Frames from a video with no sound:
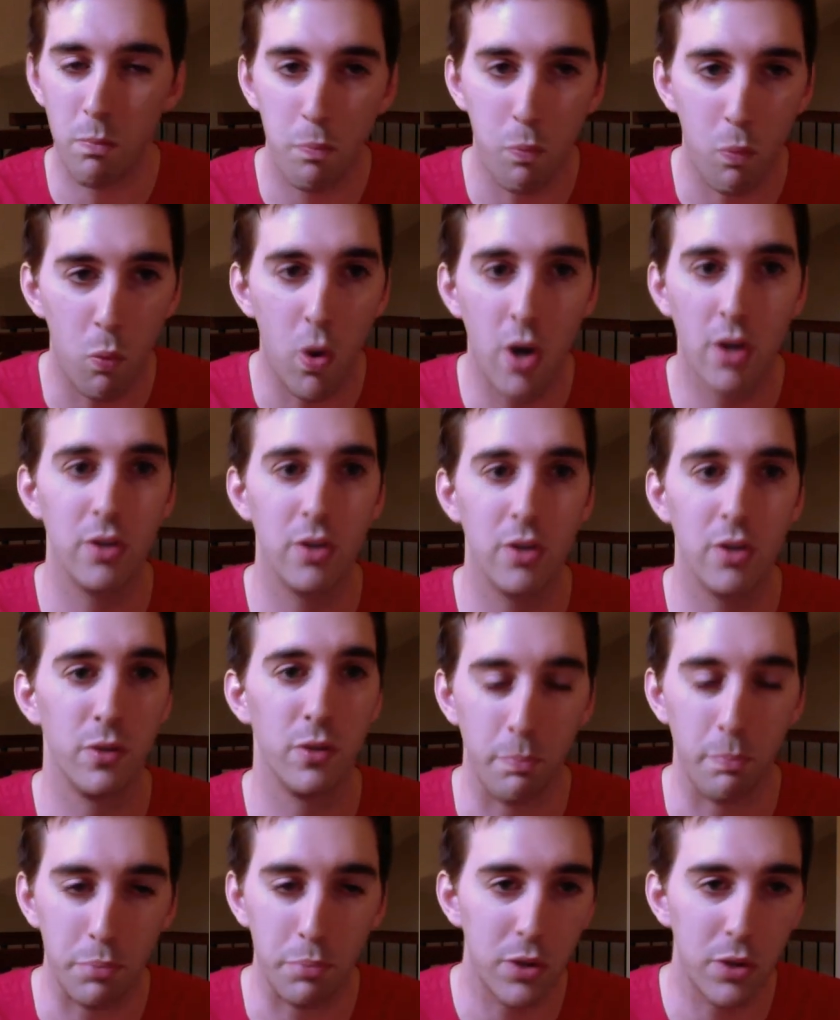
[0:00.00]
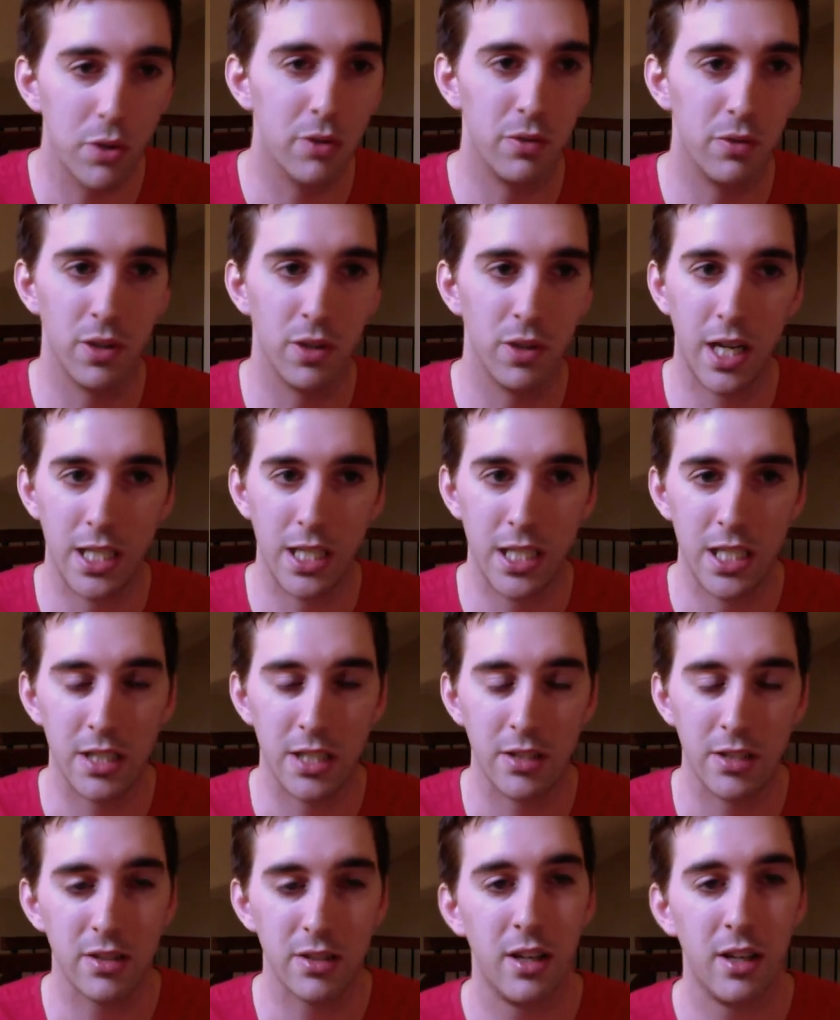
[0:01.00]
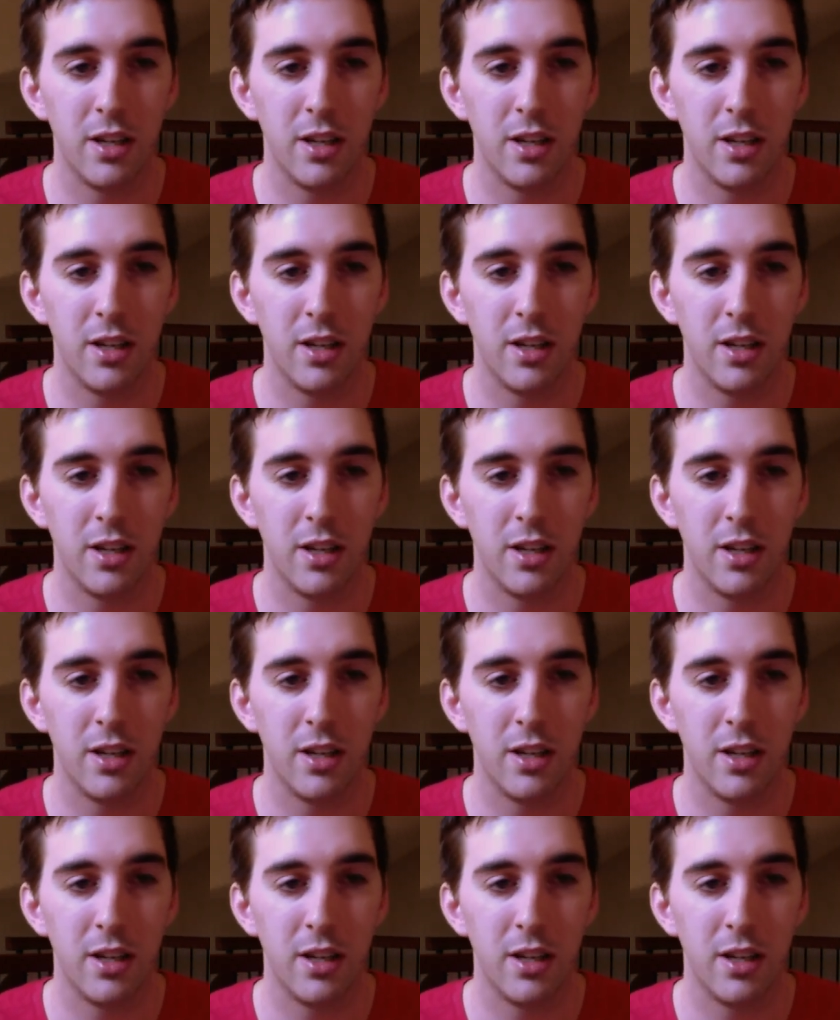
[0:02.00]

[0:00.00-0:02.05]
wonderful, beautiful ideas.